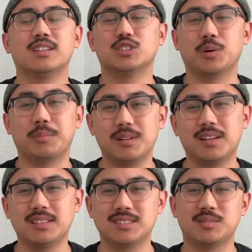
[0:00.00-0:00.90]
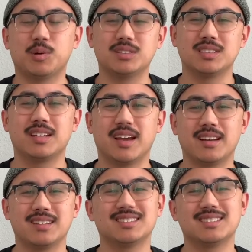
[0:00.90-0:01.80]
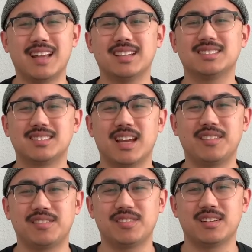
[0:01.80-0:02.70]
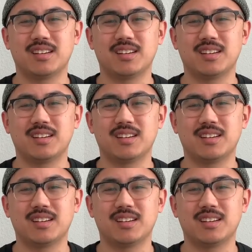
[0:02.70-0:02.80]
So please, once again, stay safe,